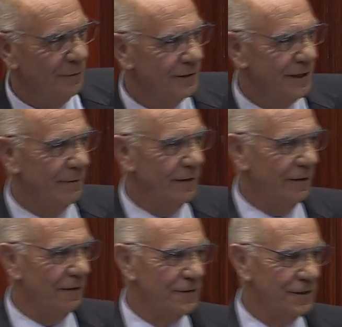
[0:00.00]
to some of
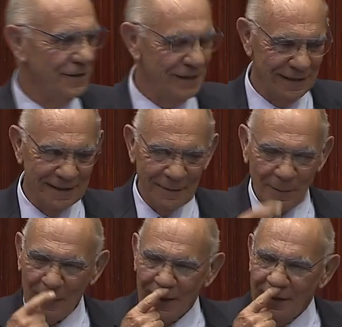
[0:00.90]
our offices, and
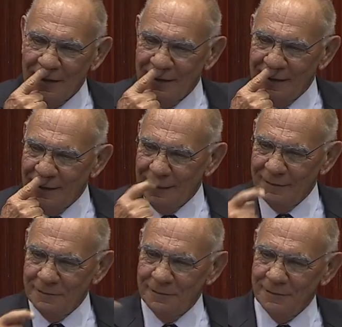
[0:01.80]

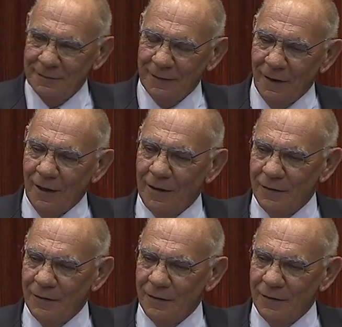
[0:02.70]
I